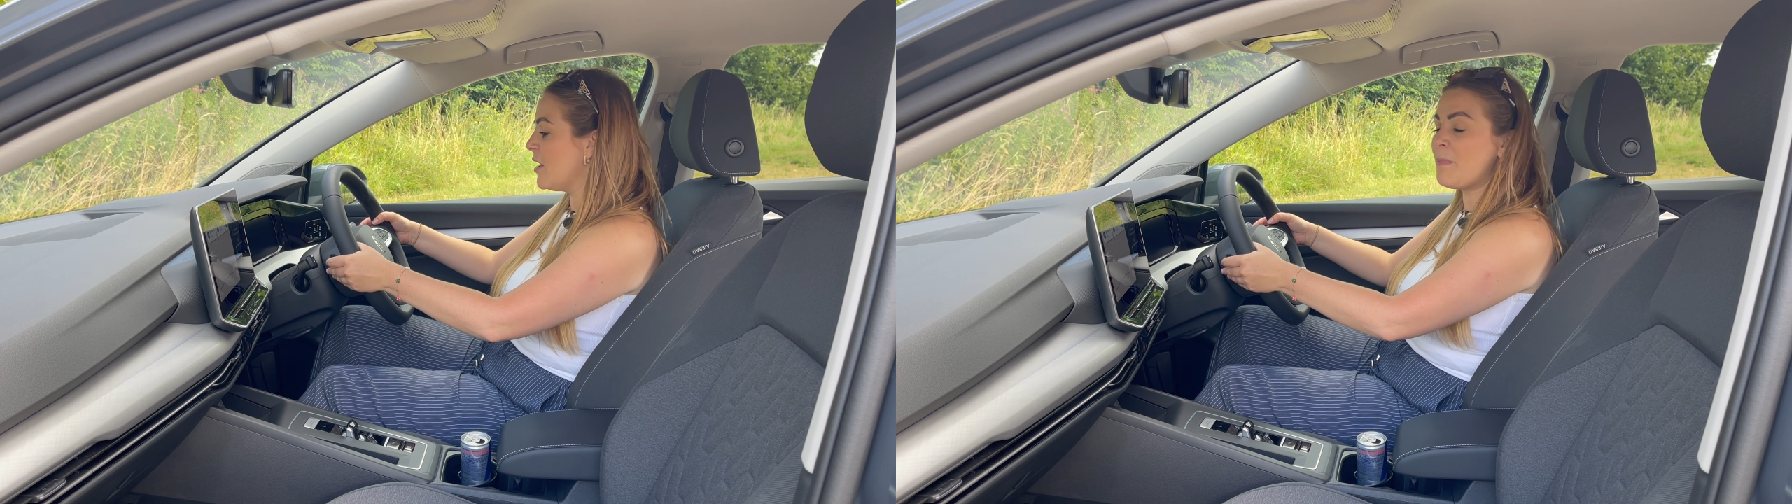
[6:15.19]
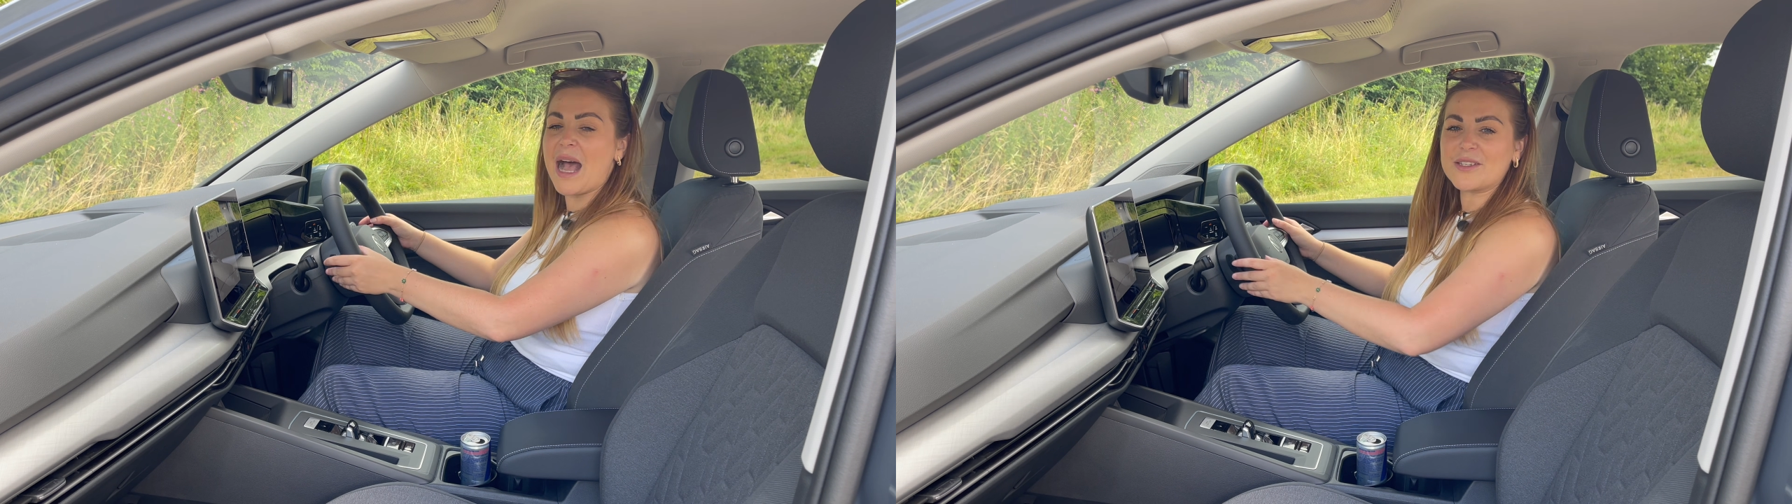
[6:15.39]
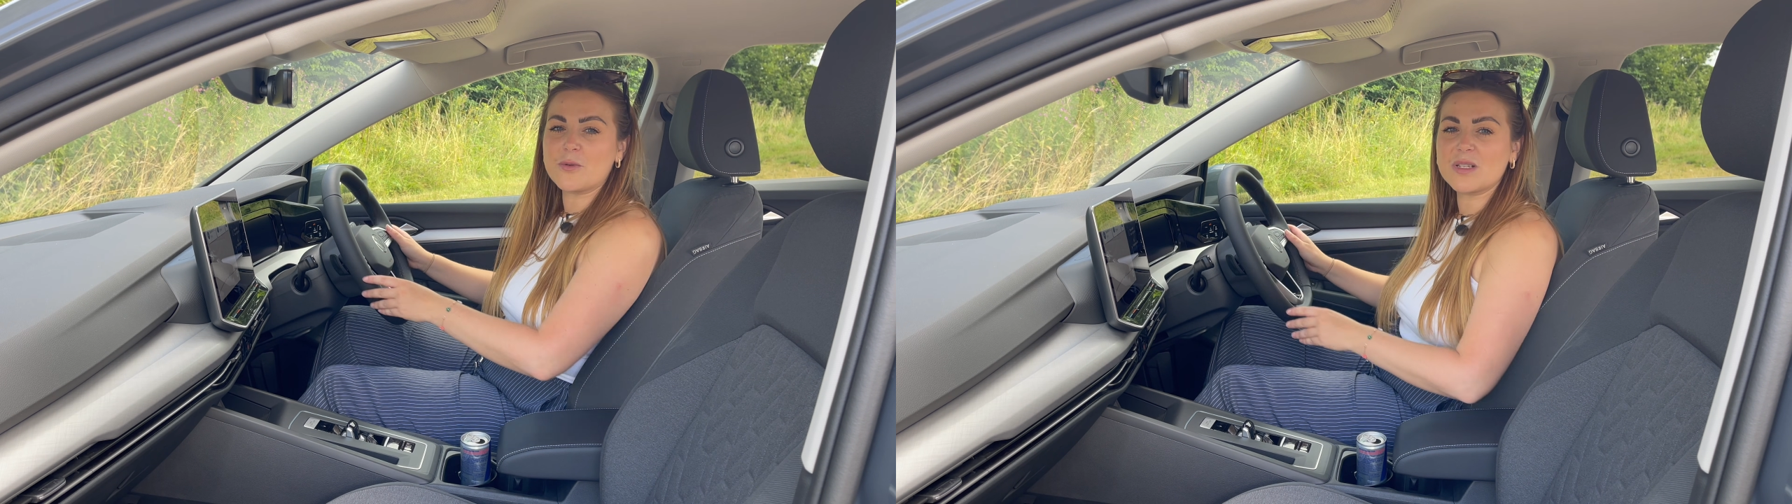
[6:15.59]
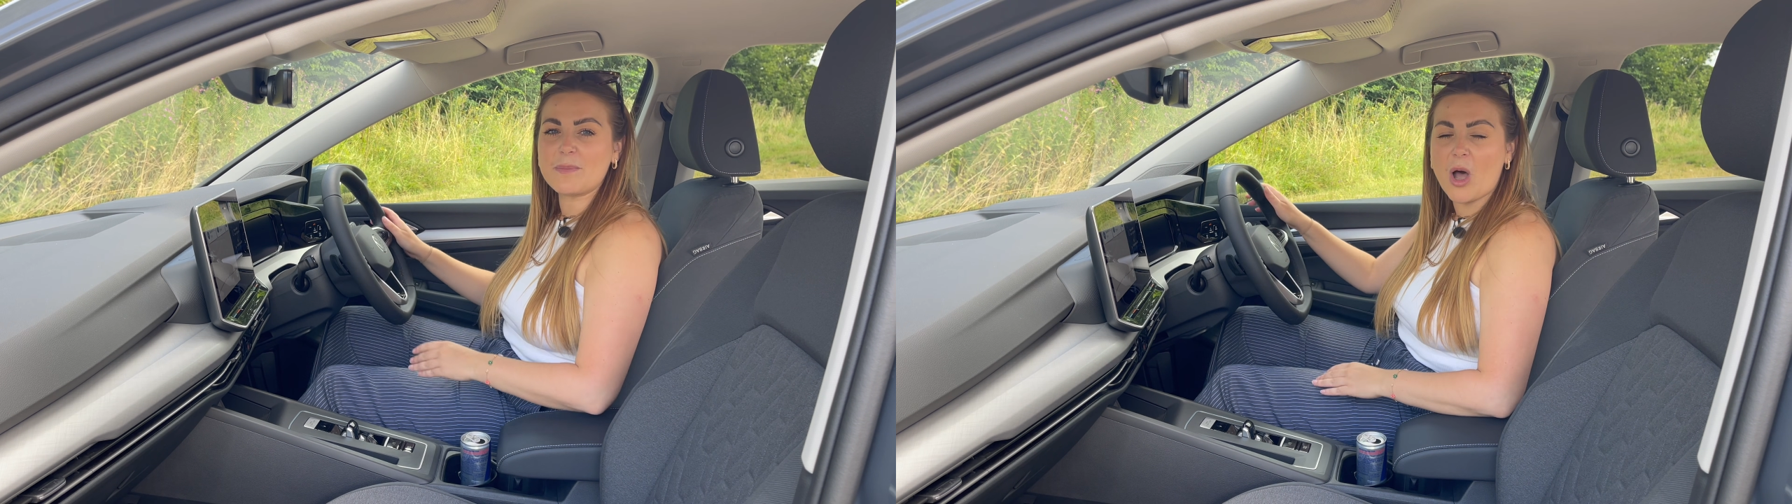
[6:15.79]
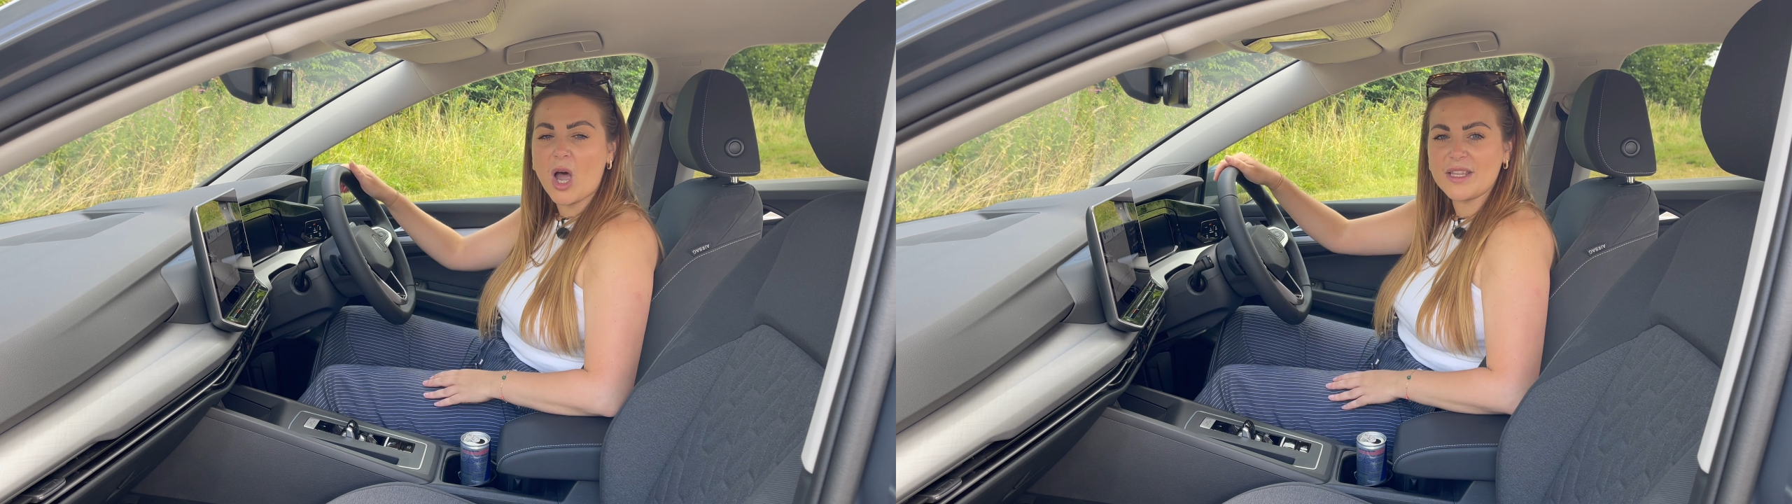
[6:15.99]
paddles
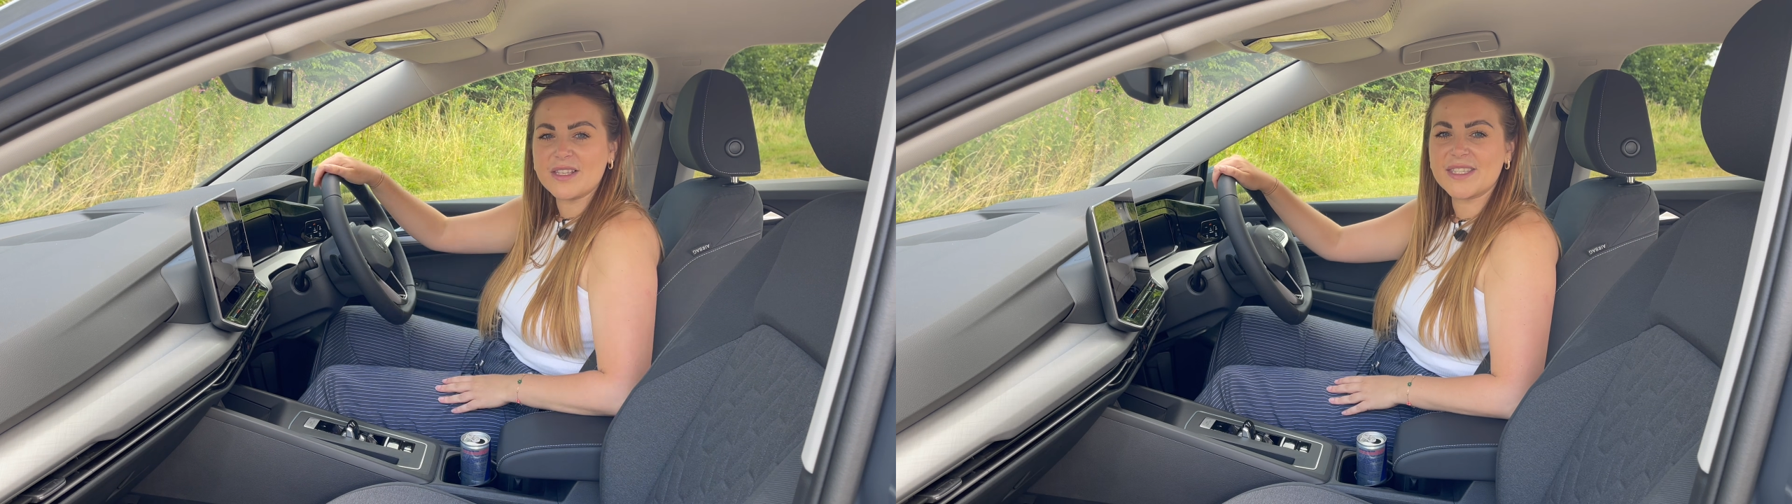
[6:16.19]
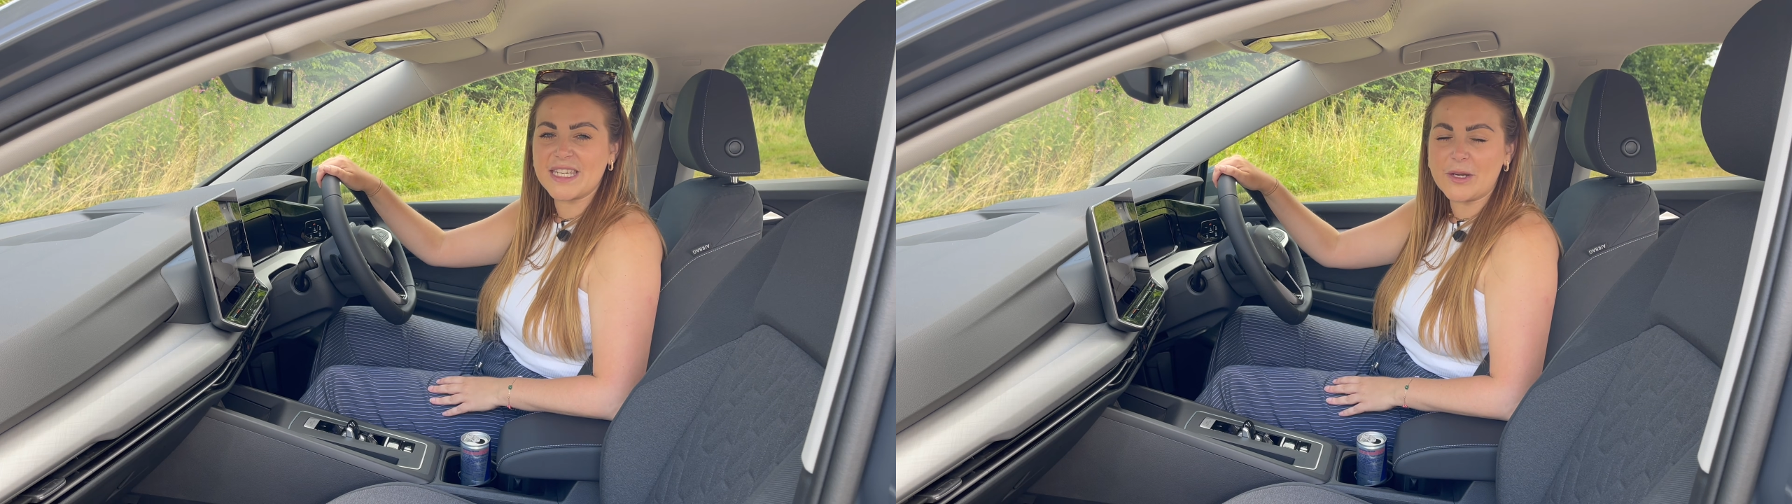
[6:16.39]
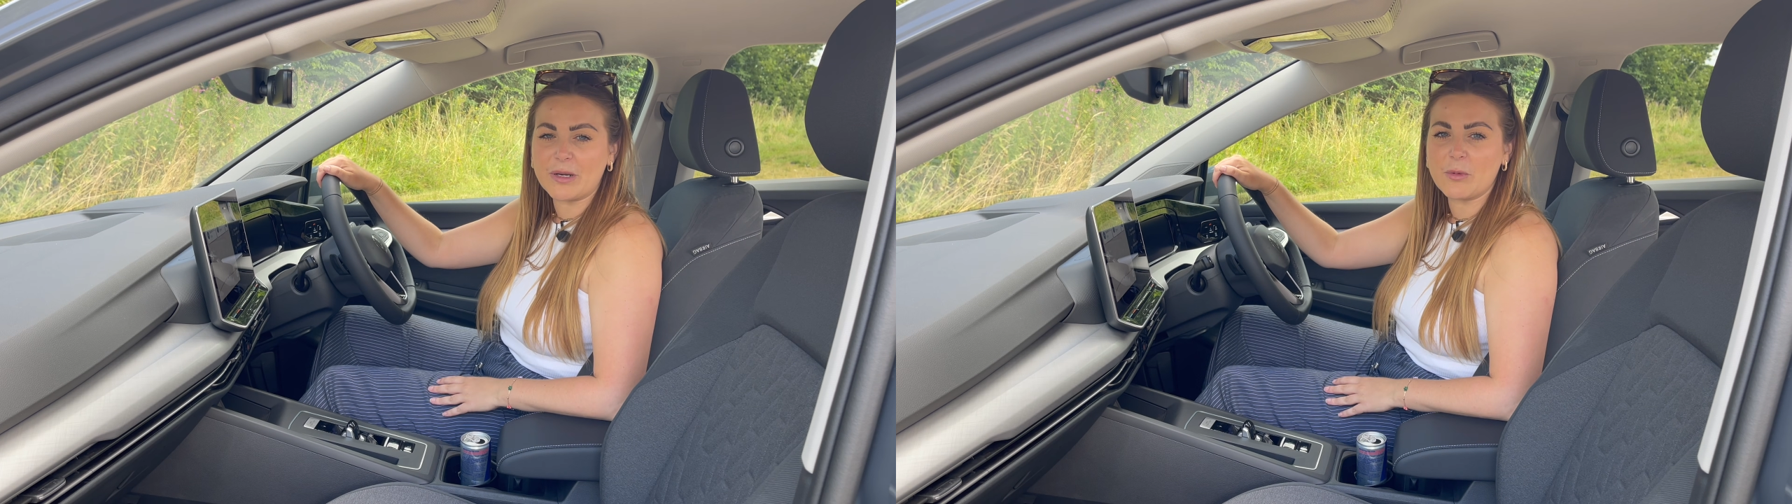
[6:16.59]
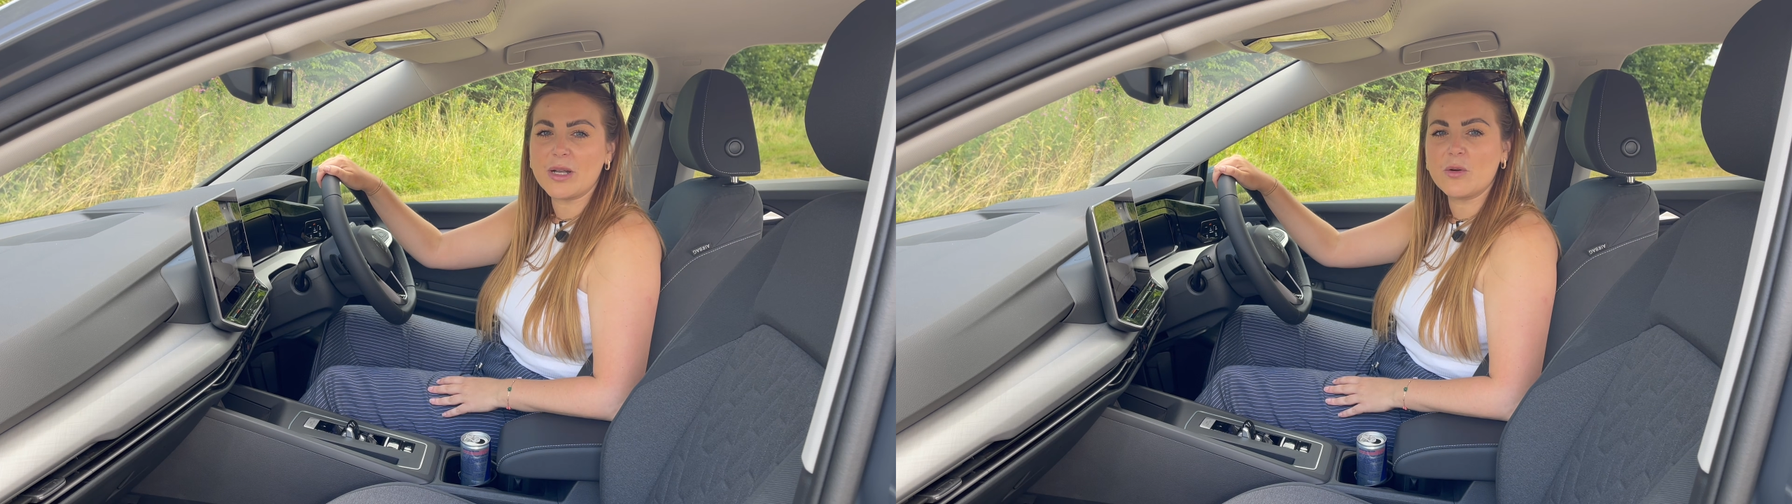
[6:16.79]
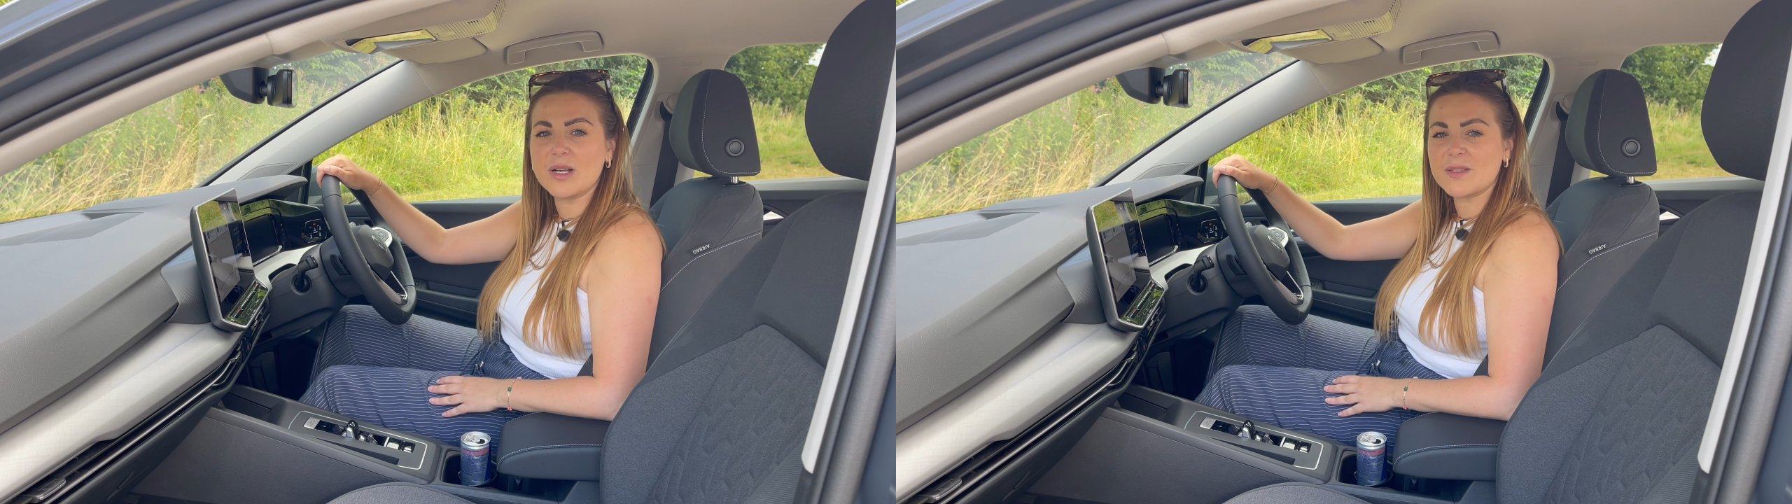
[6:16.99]
behind the steering wheel